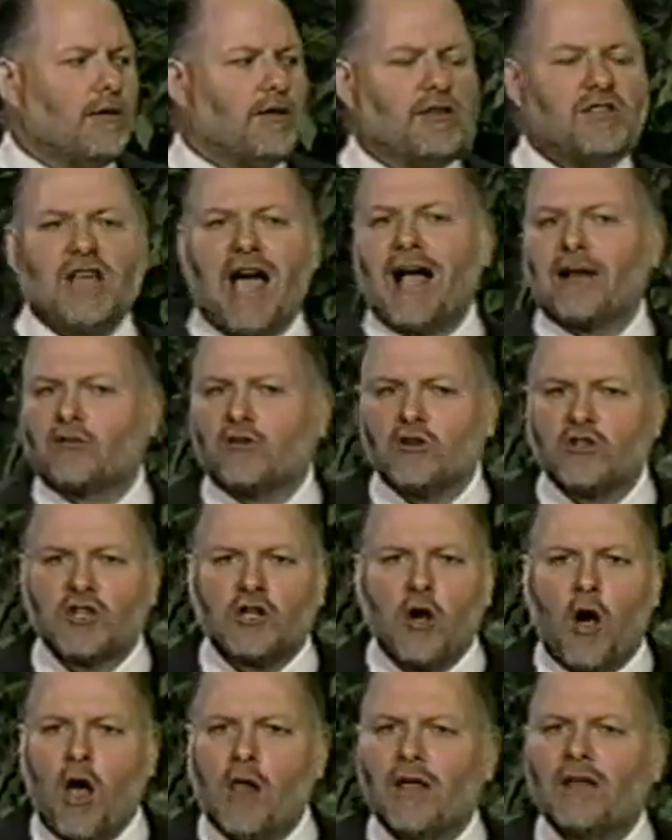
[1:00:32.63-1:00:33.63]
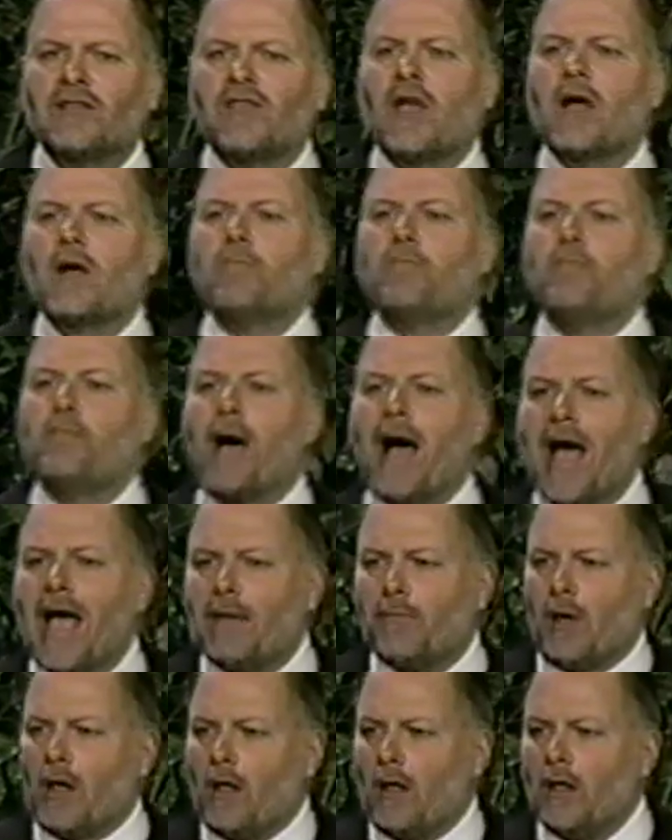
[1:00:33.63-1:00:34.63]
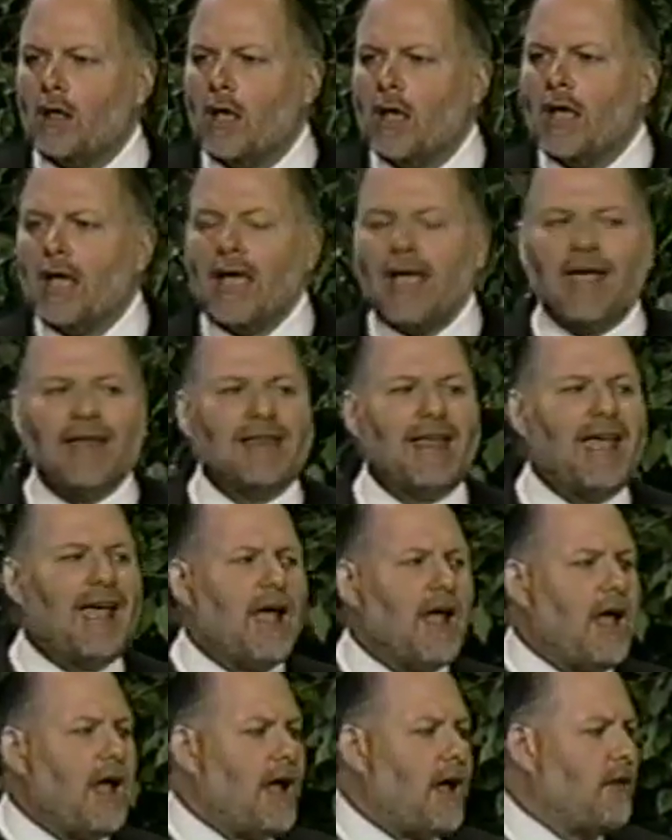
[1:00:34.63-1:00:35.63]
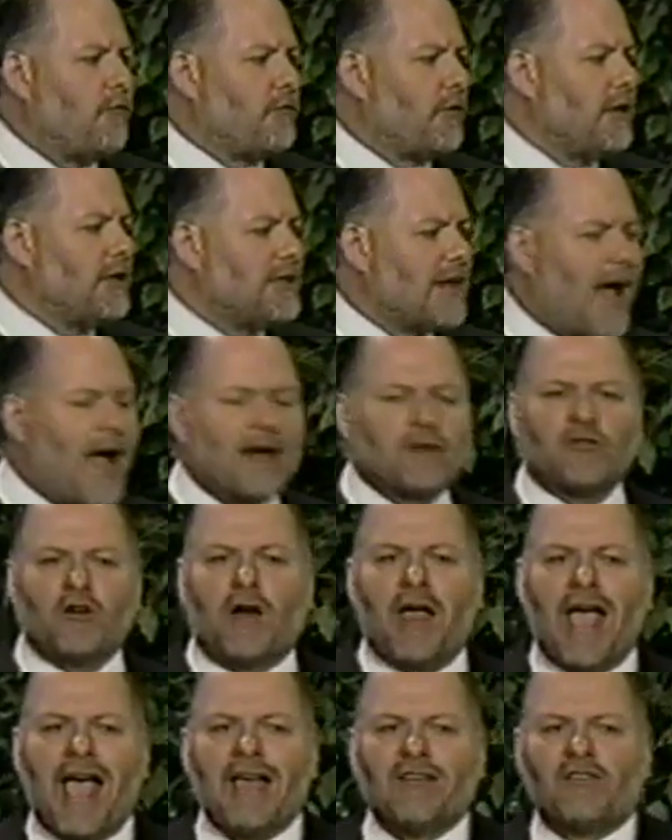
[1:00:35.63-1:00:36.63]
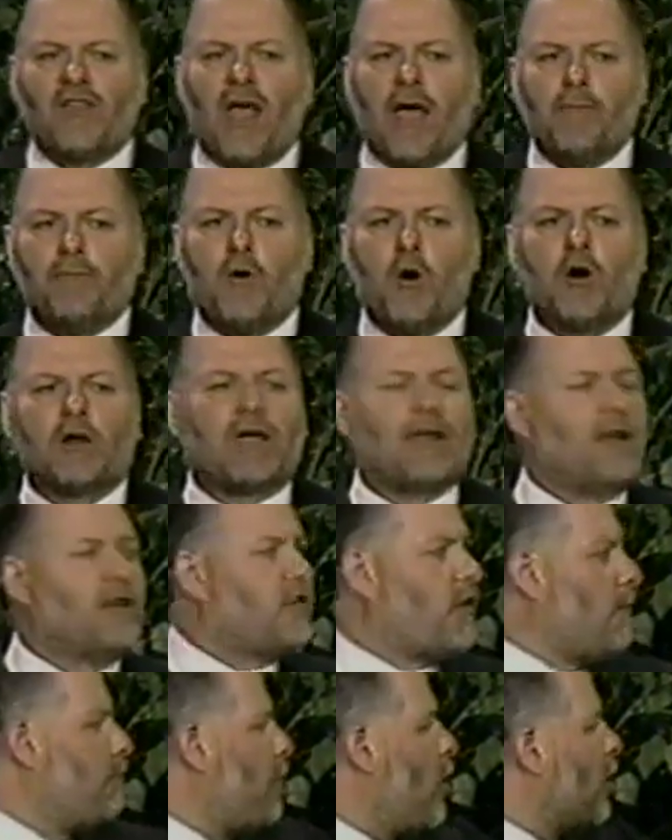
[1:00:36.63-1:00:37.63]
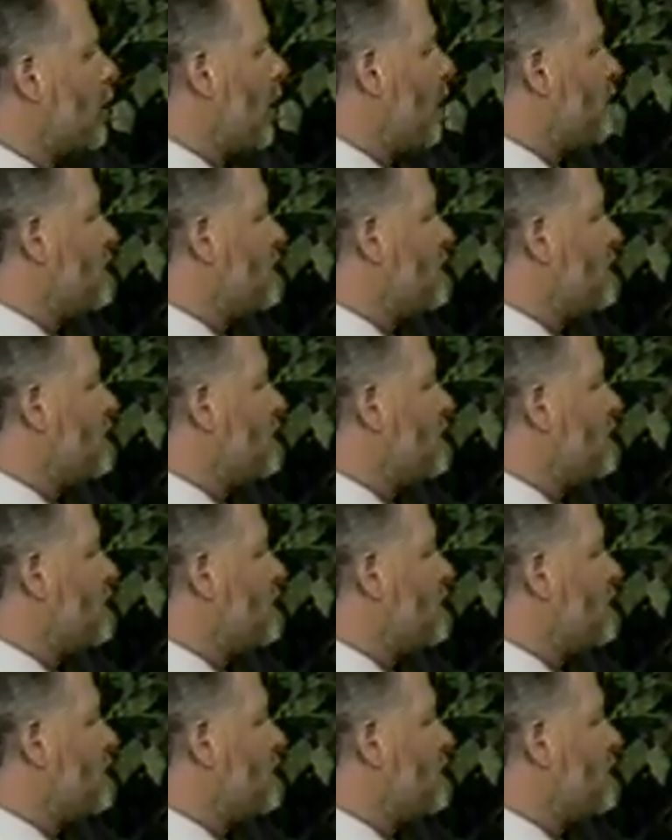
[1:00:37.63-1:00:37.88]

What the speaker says: The doctors call it their Bible. And every doctor has that book, and it's a book